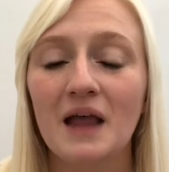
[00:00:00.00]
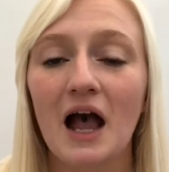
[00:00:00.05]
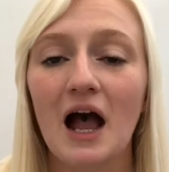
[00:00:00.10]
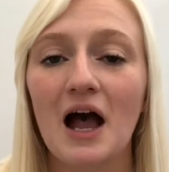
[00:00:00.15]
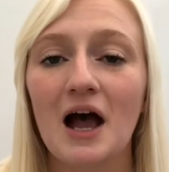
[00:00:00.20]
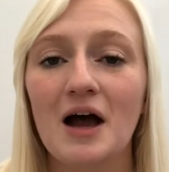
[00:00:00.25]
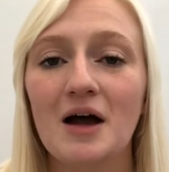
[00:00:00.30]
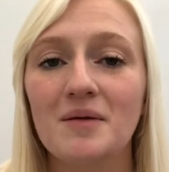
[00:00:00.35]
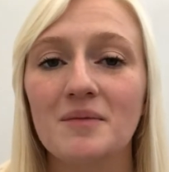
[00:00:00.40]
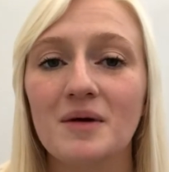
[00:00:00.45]

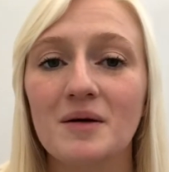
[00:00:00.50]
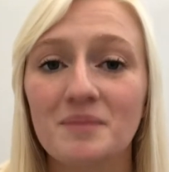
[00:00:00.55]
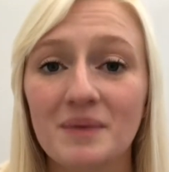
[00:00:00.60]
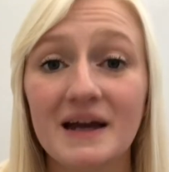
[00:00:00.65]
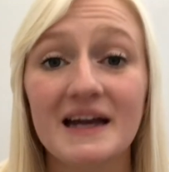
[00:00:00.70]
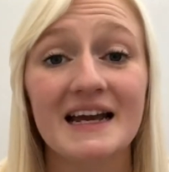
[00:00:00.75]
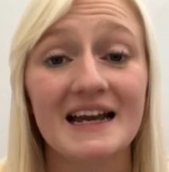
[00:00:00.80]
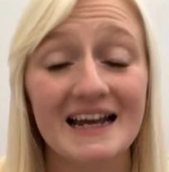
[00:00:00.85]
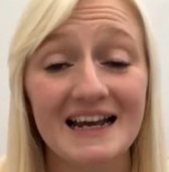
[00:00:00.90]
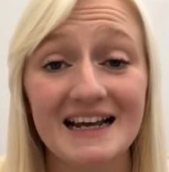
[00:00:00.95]
But
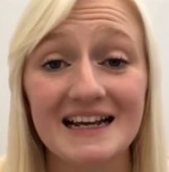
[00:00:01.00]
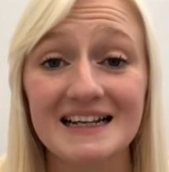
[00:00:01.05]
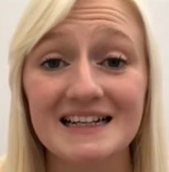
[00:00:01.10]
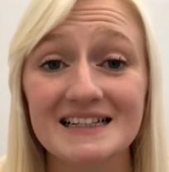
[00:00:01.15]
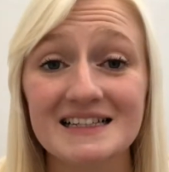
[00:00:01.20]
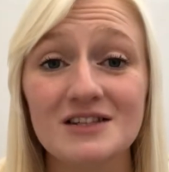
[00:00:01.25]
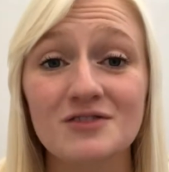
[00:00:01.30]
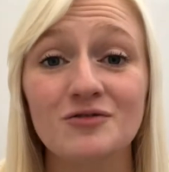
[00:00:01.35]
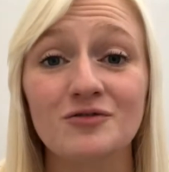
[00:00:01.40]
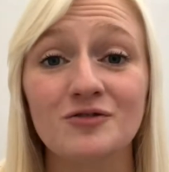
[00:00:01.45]

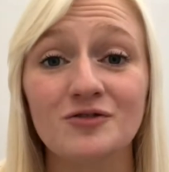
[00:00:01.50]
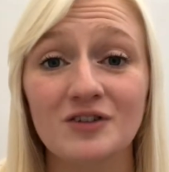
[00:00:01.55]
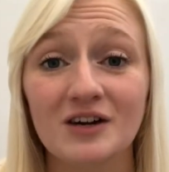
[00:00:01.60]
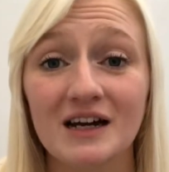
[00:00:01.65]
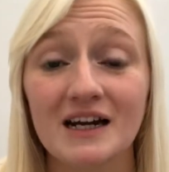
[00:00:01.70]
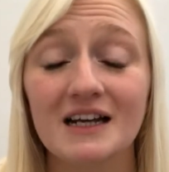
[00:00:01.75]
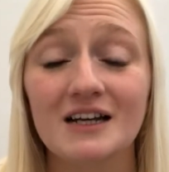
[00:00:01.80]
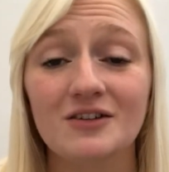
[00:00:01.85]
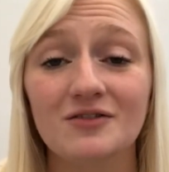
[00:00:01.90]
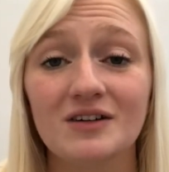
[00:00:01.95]
it is
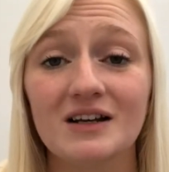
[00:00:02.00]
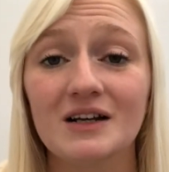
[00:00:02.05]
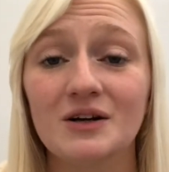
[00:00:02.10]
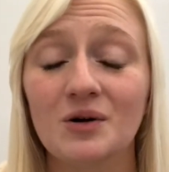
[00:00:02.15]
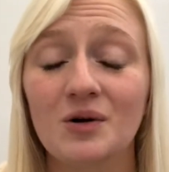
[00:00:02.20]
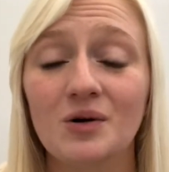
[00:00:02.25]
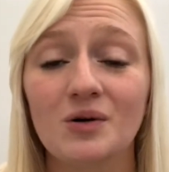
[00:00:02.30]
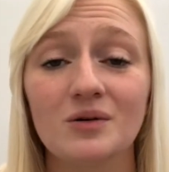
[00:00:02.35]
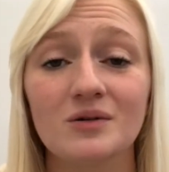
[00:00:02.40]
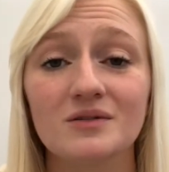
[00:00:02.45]
really
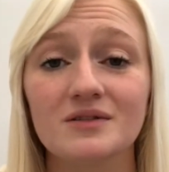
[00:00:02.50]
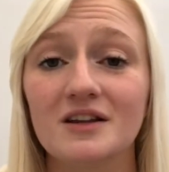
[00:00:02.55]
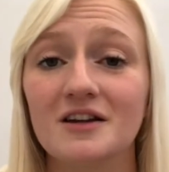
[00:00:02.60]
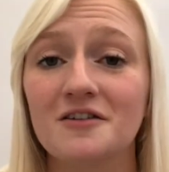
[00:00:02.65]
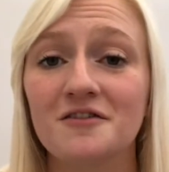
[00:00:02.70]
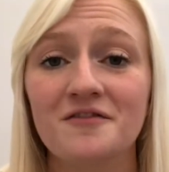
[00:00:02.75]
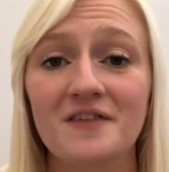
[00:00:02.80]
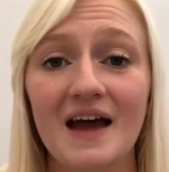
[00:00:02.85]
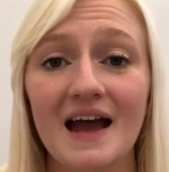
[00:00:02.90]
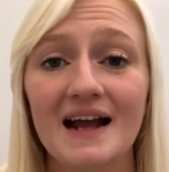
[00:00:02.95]
cool. The
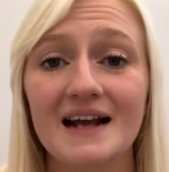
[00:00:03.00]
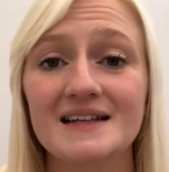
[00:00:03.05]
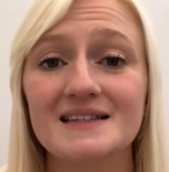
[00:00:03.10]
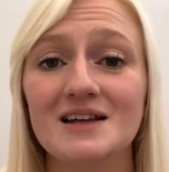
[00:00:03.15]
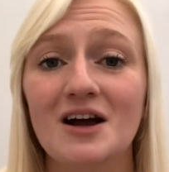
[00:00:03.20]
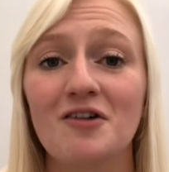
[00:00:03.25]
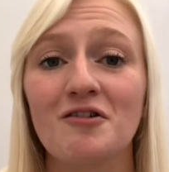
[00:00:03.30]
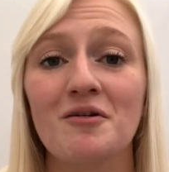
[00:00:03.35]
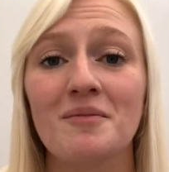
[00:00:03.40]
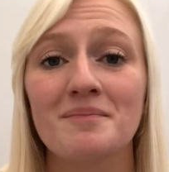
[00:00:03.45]
effects
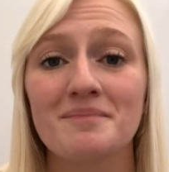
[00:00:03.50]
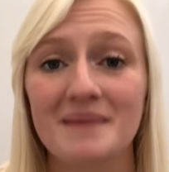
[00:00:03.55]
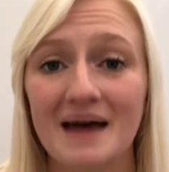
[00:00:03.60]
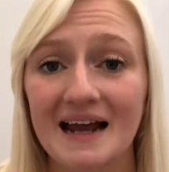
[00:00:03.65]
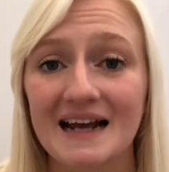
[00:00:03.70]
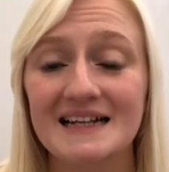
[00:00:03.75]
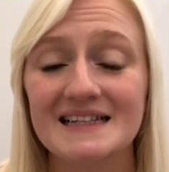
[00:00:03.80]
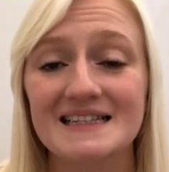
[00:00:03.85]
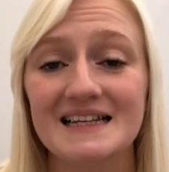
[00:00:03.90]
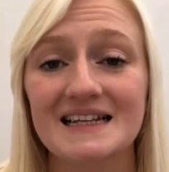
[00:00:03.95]
are
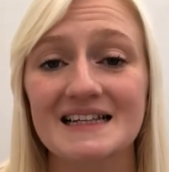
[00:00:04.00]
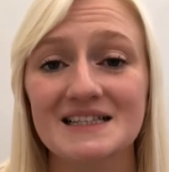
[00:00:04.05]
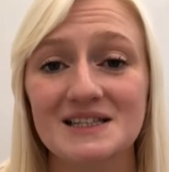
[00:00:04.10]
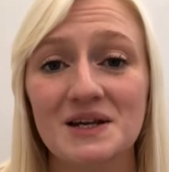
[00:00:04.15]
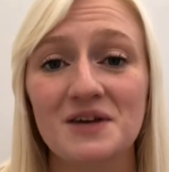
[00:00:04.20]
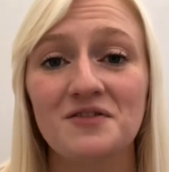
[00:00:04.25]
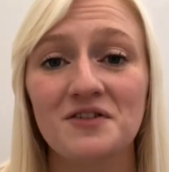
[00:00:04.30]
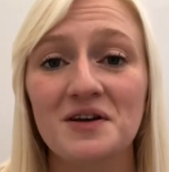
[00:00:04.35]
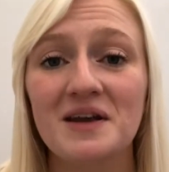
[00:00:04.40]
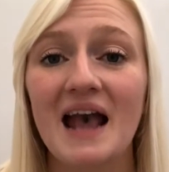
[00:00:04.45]
amazing, so
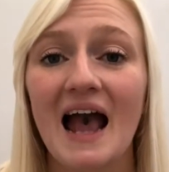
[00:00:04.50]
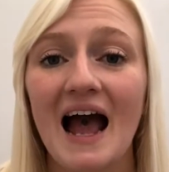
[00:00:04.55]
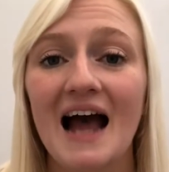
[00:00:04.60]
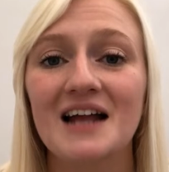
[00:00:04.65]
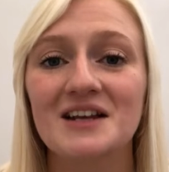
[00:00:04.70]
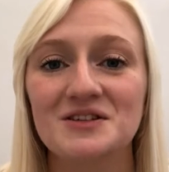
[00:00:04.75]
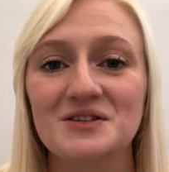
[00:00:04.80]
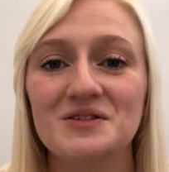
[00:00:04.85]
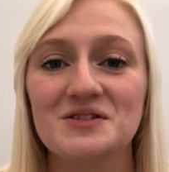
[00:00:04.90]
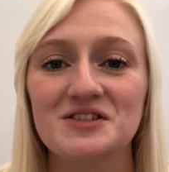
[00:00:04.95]
if you
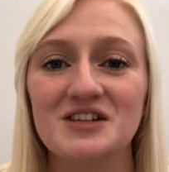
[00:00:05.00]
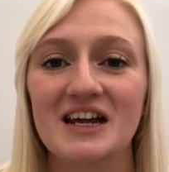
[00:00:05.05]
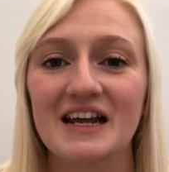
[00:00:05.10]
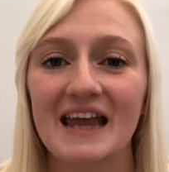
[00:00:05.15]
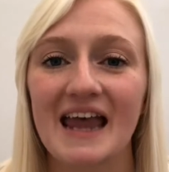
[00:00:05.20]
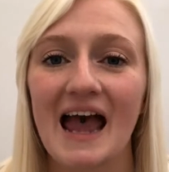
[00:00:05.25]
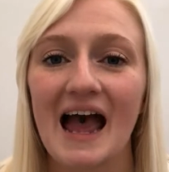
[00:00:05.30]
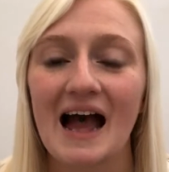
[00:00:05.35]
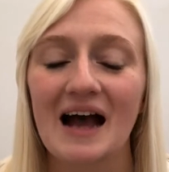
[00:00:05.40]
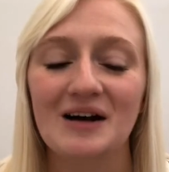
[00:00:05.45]
can, do
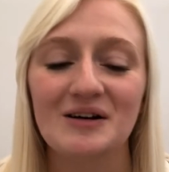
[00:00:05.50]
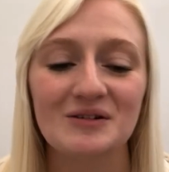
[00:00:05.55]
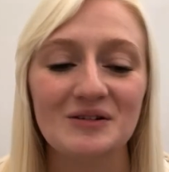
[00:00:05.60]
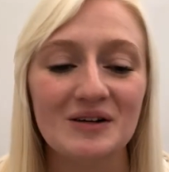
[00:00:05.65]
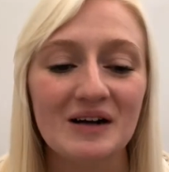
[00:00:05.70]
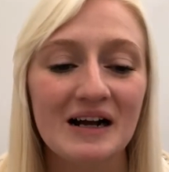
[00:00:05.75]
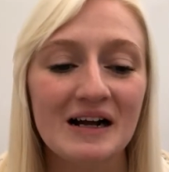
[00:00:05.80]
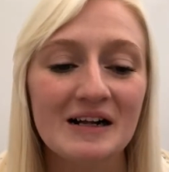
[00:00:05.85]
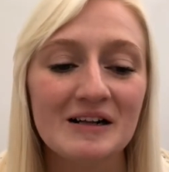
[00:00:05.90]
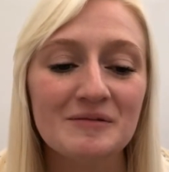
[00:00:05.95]
check it out.